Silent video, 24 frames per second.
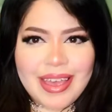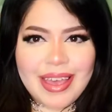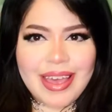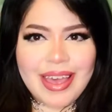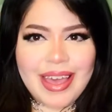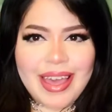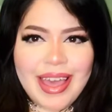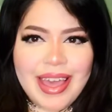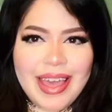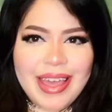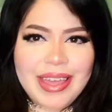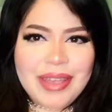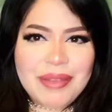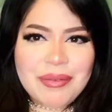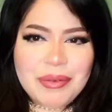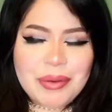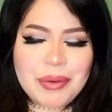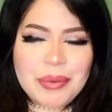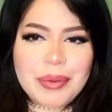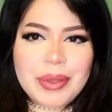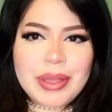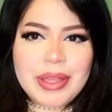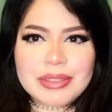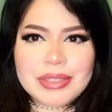Hi
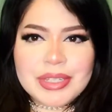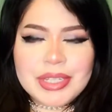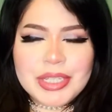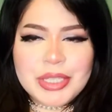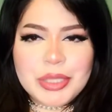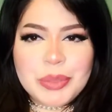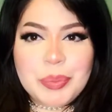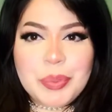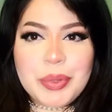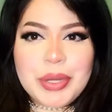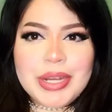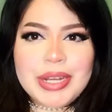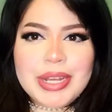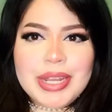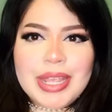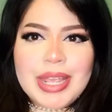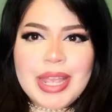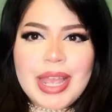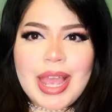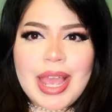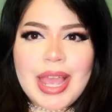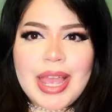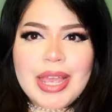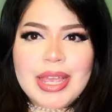everyone, it's
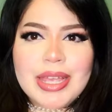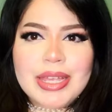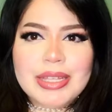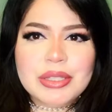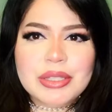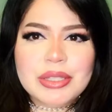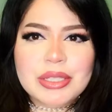Brittany and